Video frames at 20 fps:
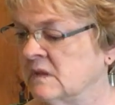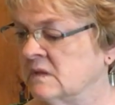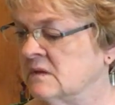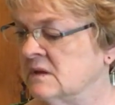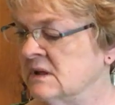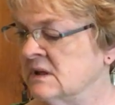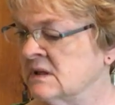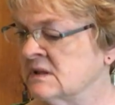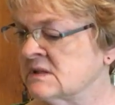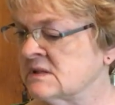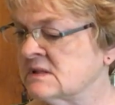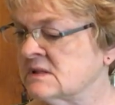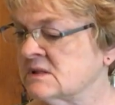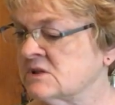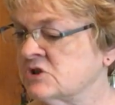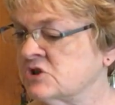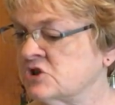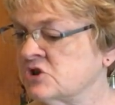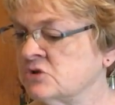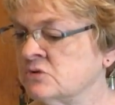things
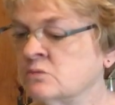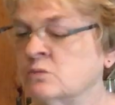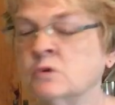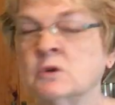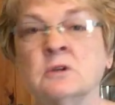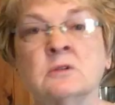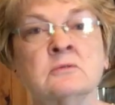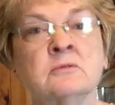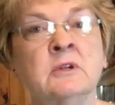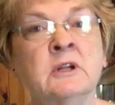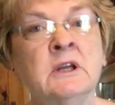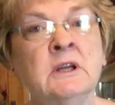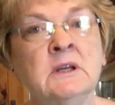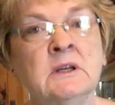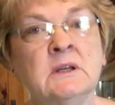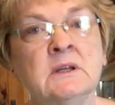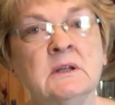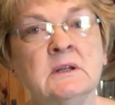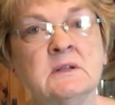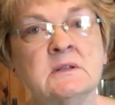that you will
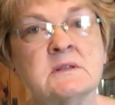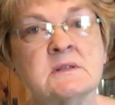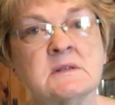need,